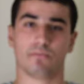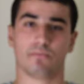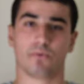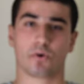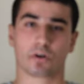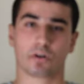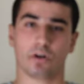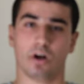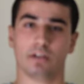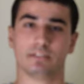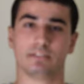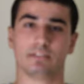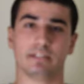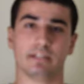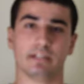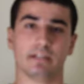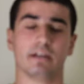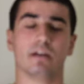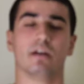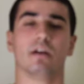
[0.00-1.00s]
for
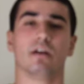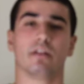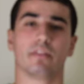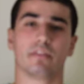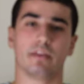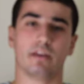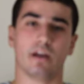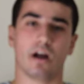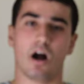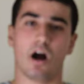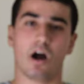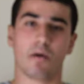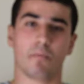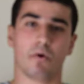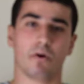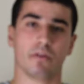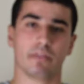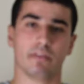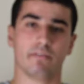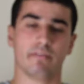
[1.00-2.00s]
causing the harm
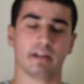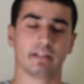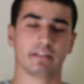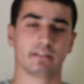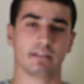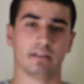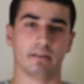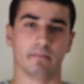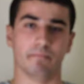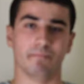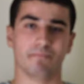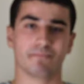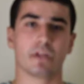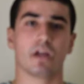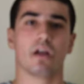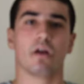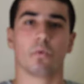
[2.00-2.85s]
on the victim?